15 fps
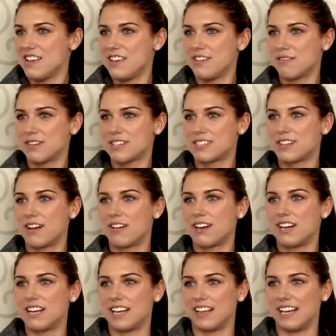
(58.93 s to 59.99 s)
You were so
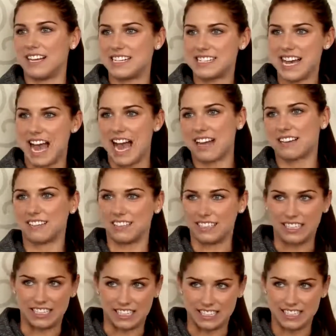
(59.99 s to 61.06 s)
good at like
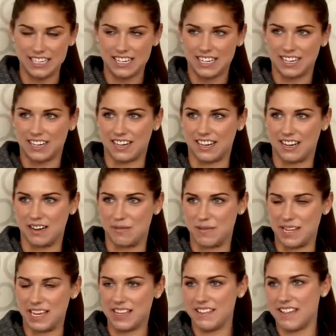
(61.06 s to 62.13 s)
tackling
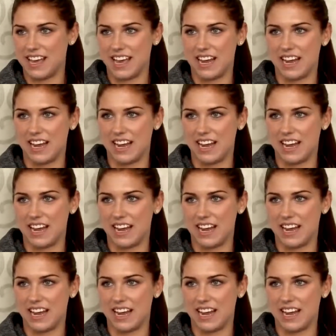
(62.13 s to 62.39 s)
in the